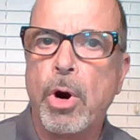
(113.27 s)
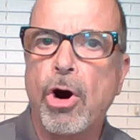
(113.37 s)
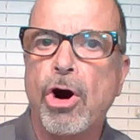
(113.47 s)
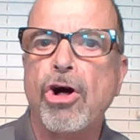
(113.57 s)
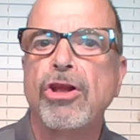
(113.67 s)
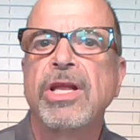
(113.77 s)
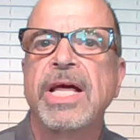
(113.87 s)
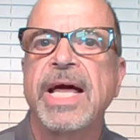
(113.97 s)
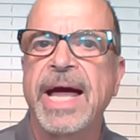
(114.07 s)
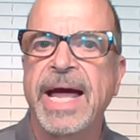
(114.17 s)

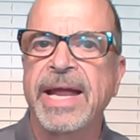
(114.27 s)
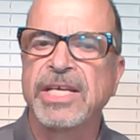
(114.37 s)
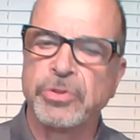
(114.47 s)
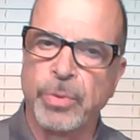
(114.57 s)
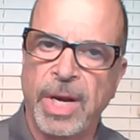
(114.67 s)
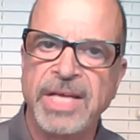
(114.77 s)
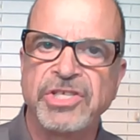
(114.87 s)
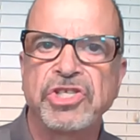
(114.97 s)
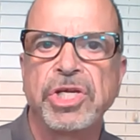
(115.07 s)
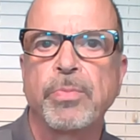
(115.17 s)
Paul and his
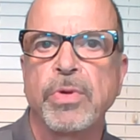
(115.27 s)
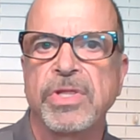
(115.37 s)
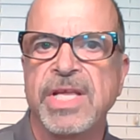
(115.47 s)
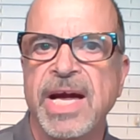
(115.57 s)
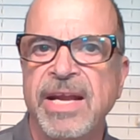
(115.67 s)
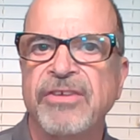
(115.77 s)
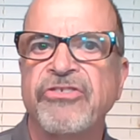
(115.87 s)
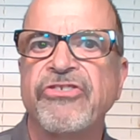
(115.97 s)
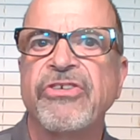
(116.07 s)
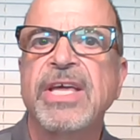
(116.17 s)
relationship with
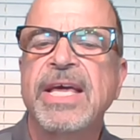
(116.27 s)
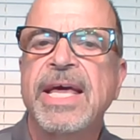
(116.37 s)
Titus